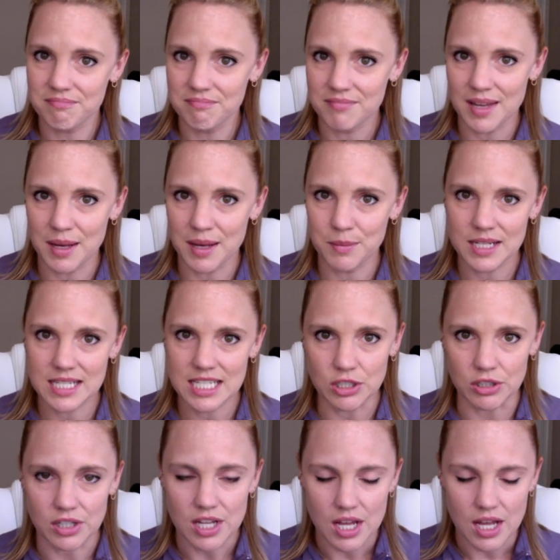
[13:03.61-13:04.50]
Not a big
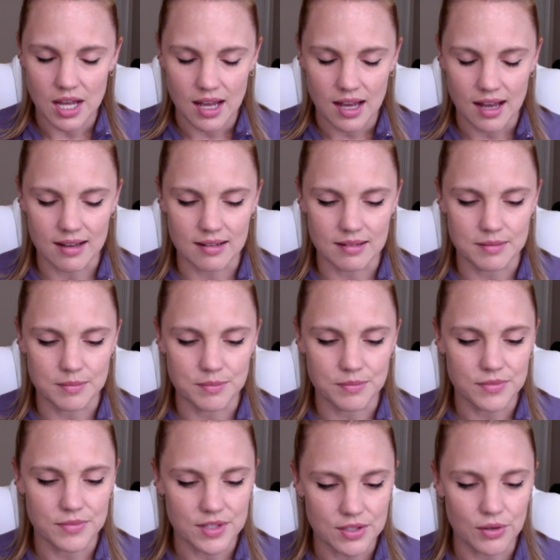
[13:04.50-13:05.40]
deal.
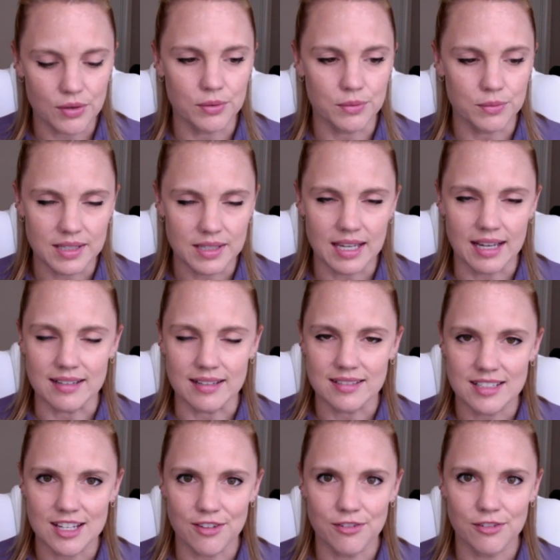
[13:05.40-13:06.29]
So yeah,
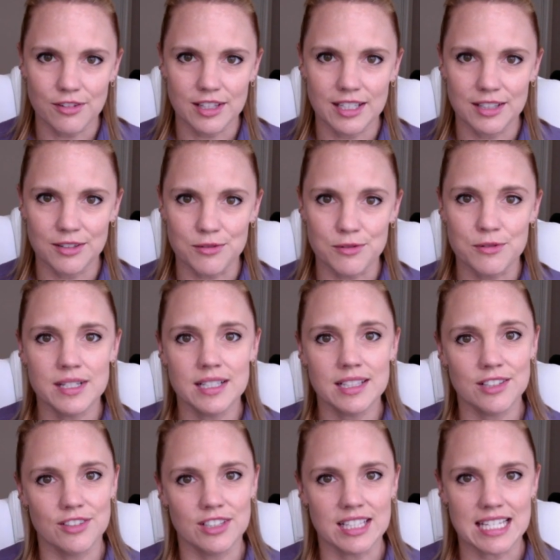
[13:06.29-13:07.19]
definitely
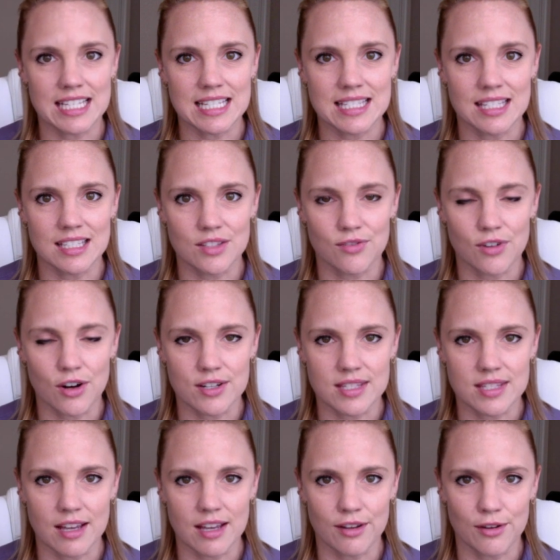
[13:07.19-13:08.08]
really easy as far as
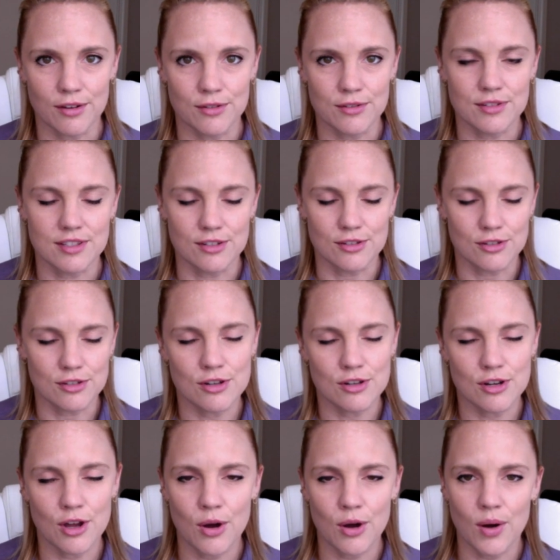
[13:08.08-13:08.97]
that goes. There's
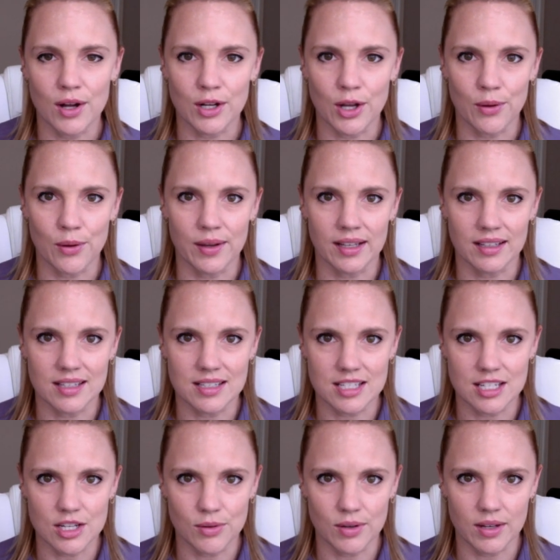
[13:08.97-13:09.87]
no ongoing
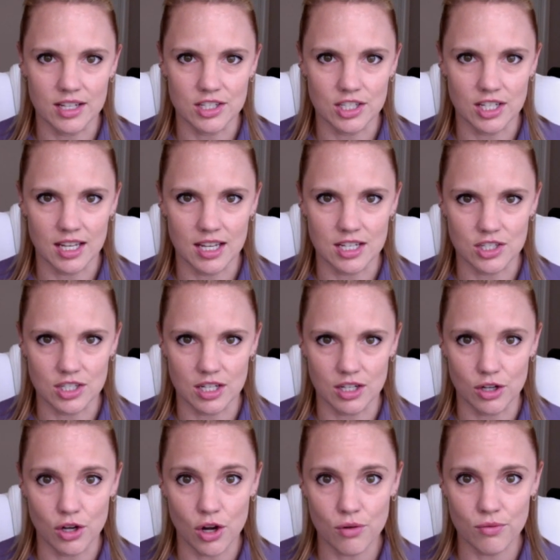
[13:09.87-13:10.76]
continuing education,
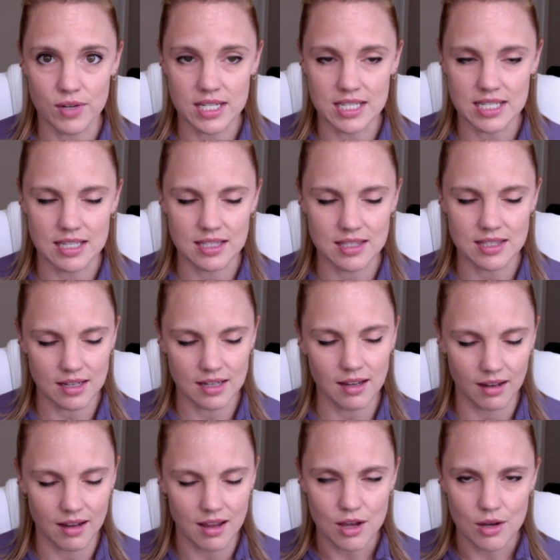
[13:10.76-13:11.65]
no retesting,
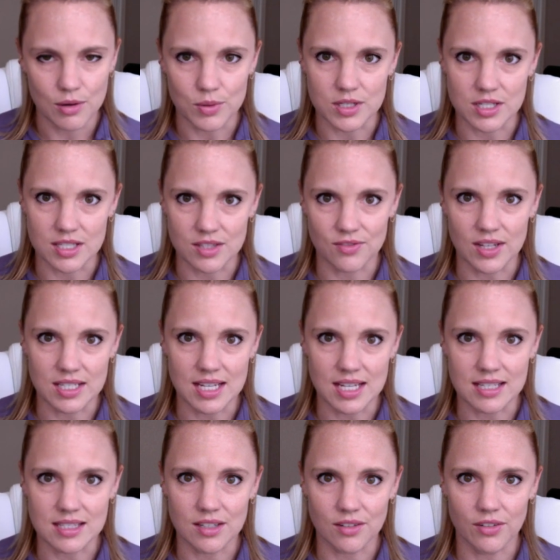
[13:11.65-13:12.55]
which is
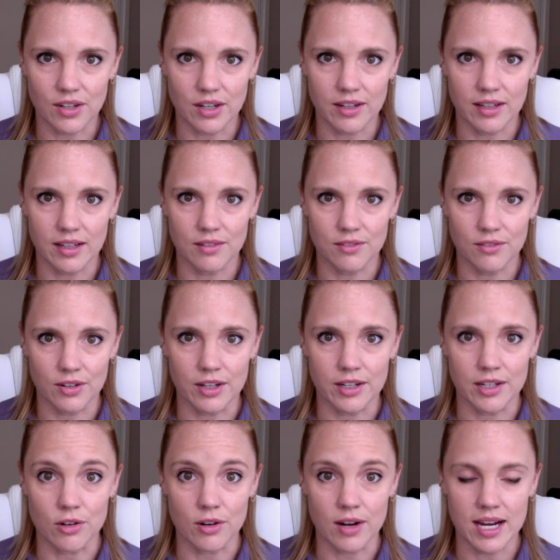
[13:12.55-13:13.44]
fantastic,
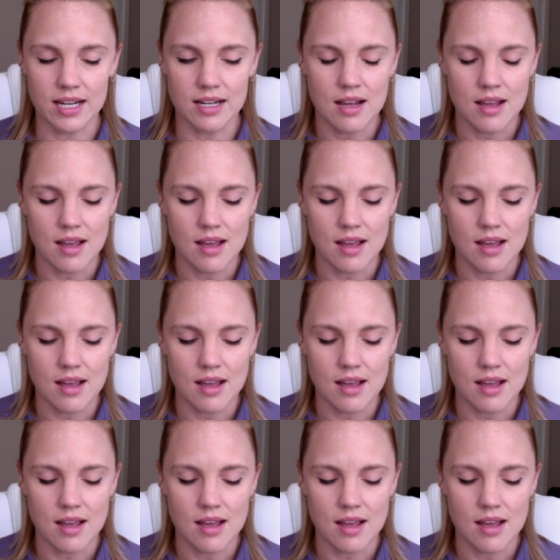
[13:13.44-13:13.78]
very great.